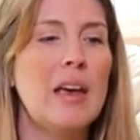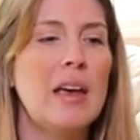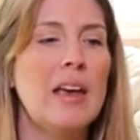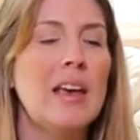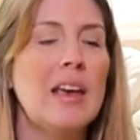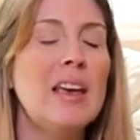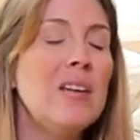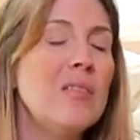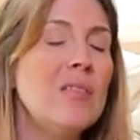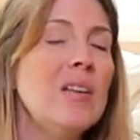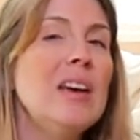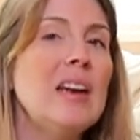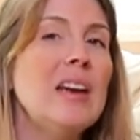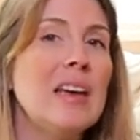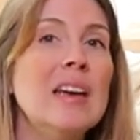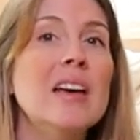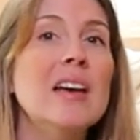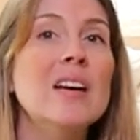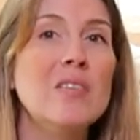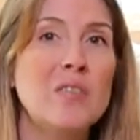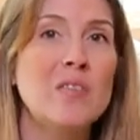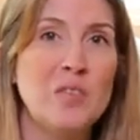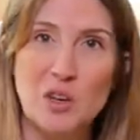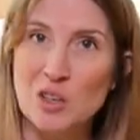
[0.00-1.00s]
Even
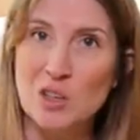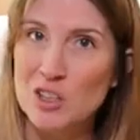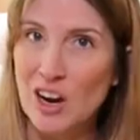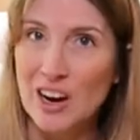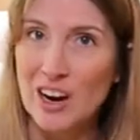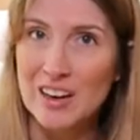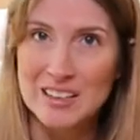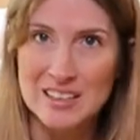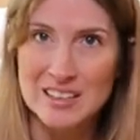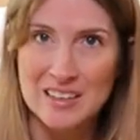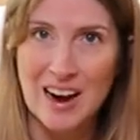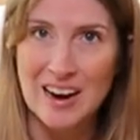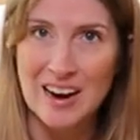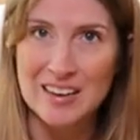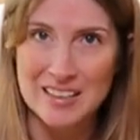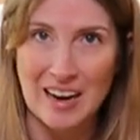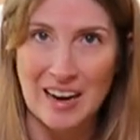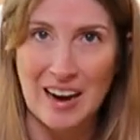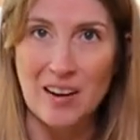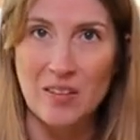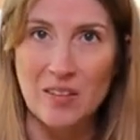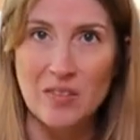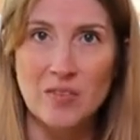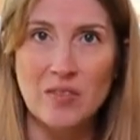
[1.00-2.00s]
if your dog is not
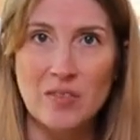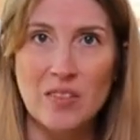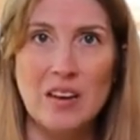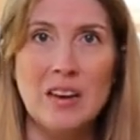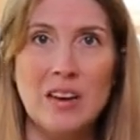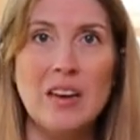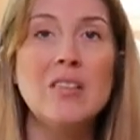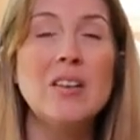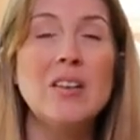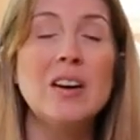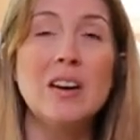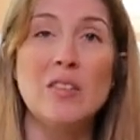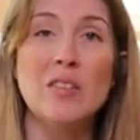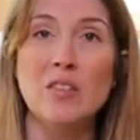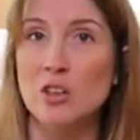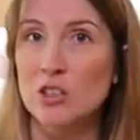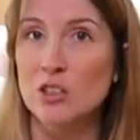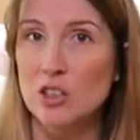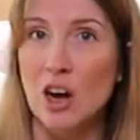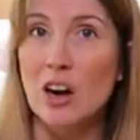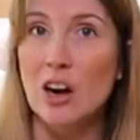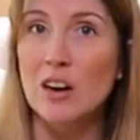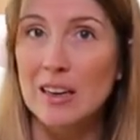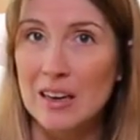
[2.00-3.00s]
deaf, even if
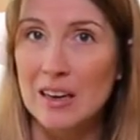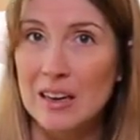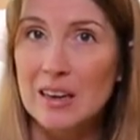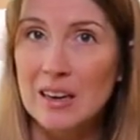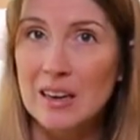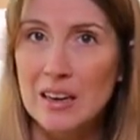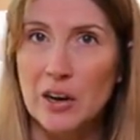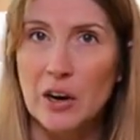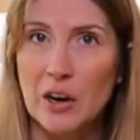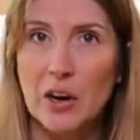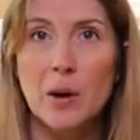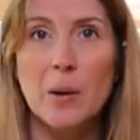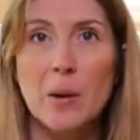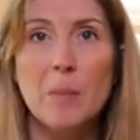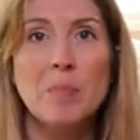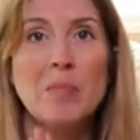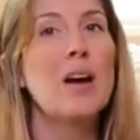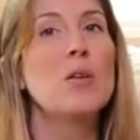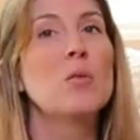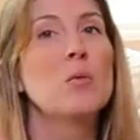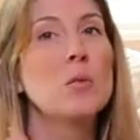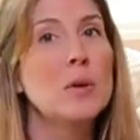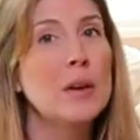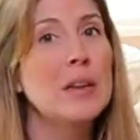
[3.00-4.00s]
your dog can hear,
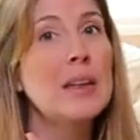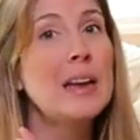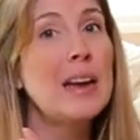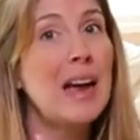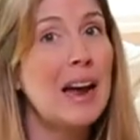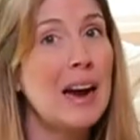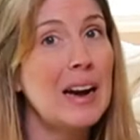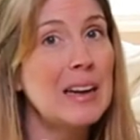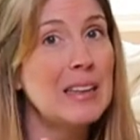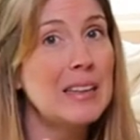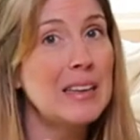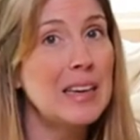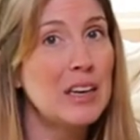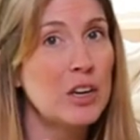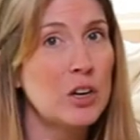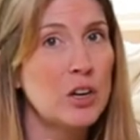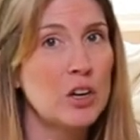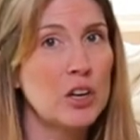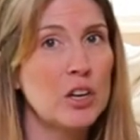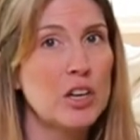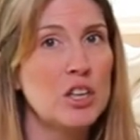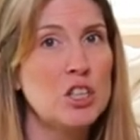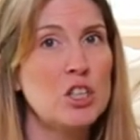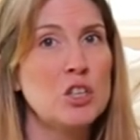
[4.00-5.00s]
I really highly
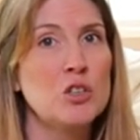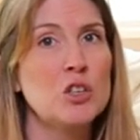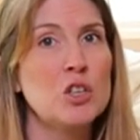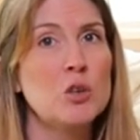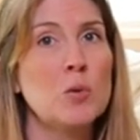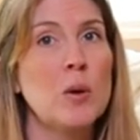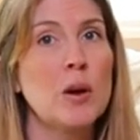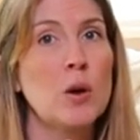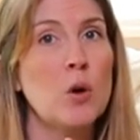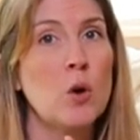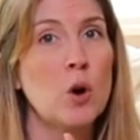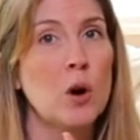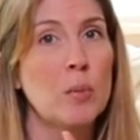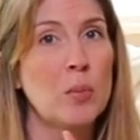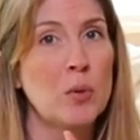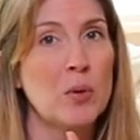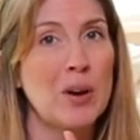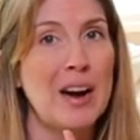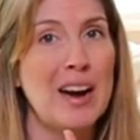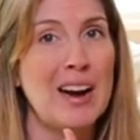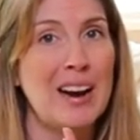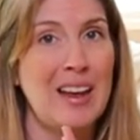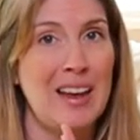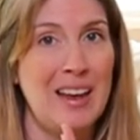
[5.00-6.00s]
encourage you to
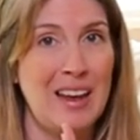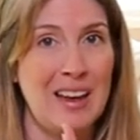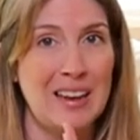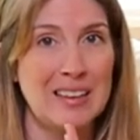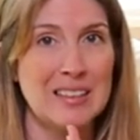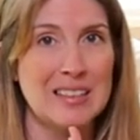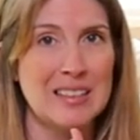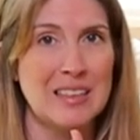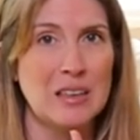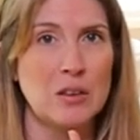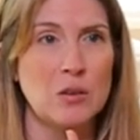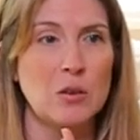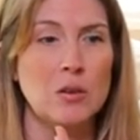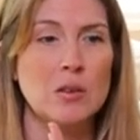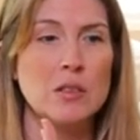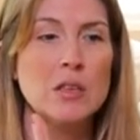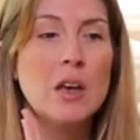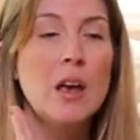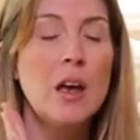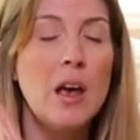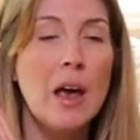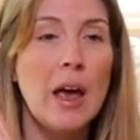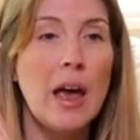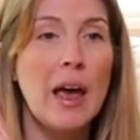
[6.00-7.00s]
incorporate hand signals.
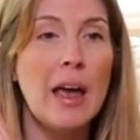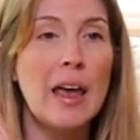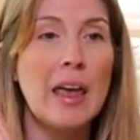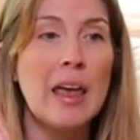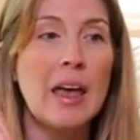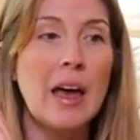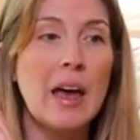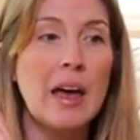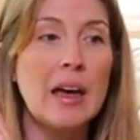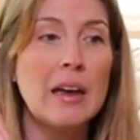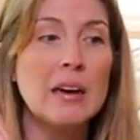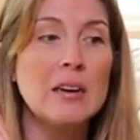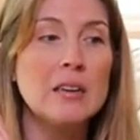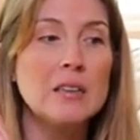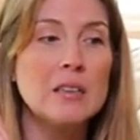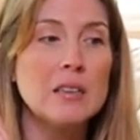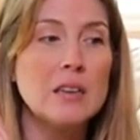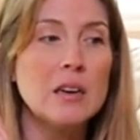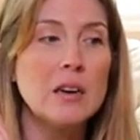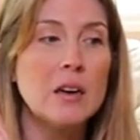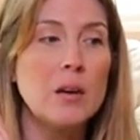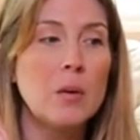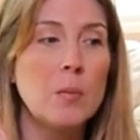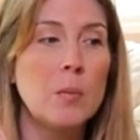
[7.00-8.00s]
And
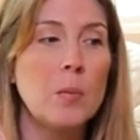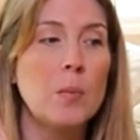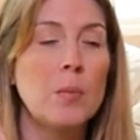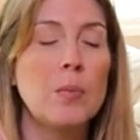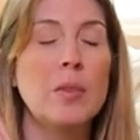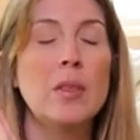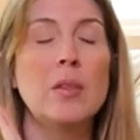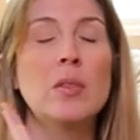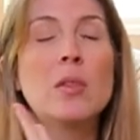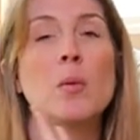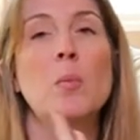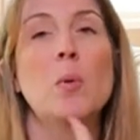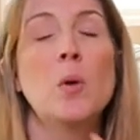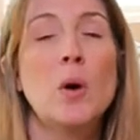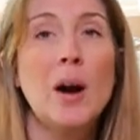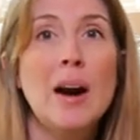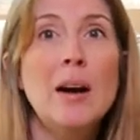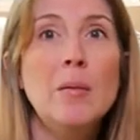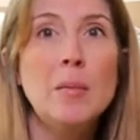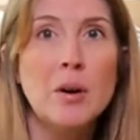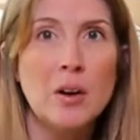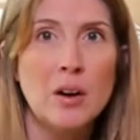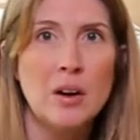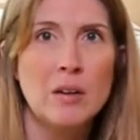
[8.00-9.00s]
the, the
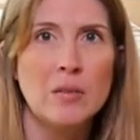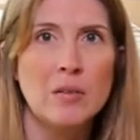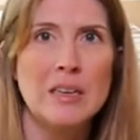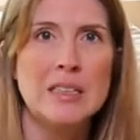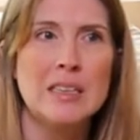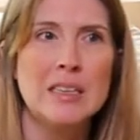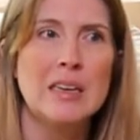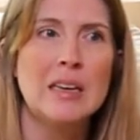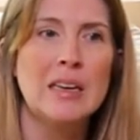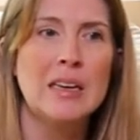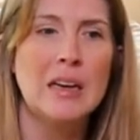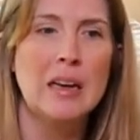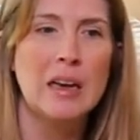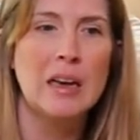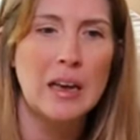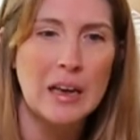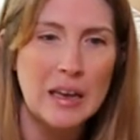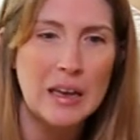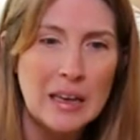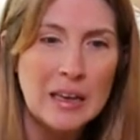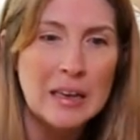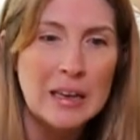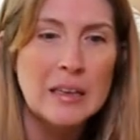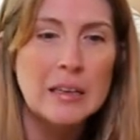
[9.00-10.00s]
primary reason
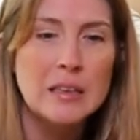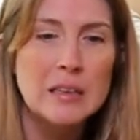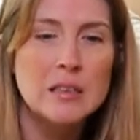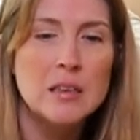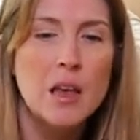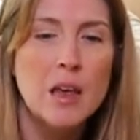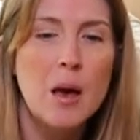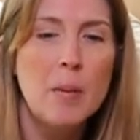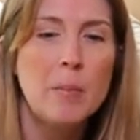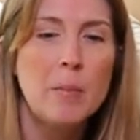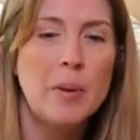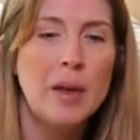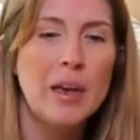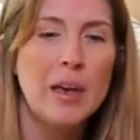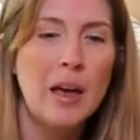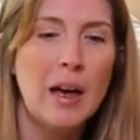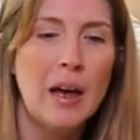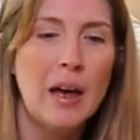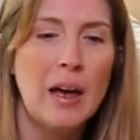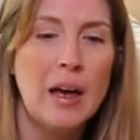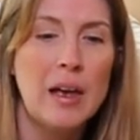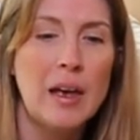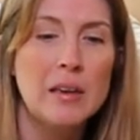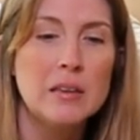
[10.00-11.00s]
is
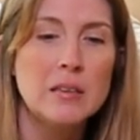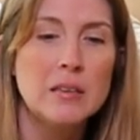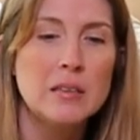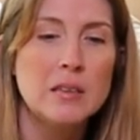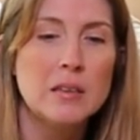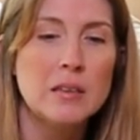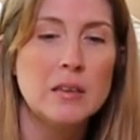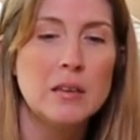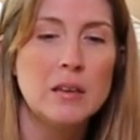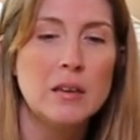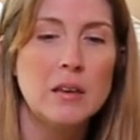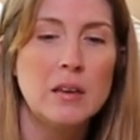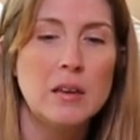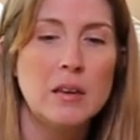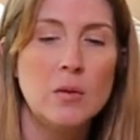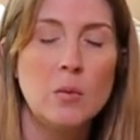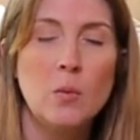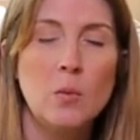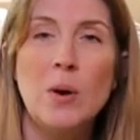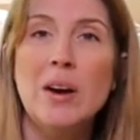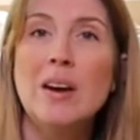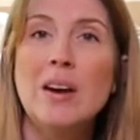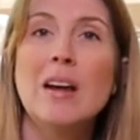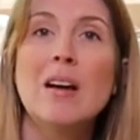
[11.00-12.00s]
because
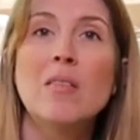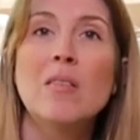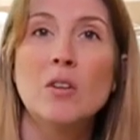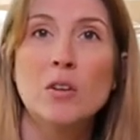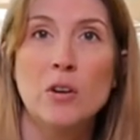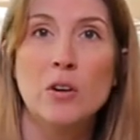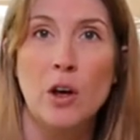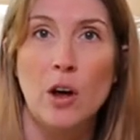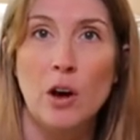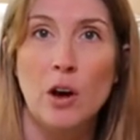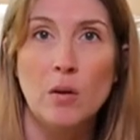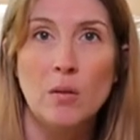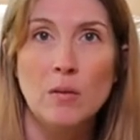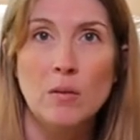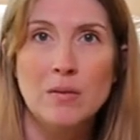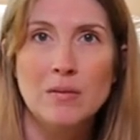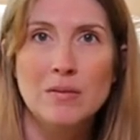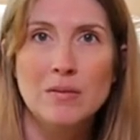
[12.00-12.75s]
we never know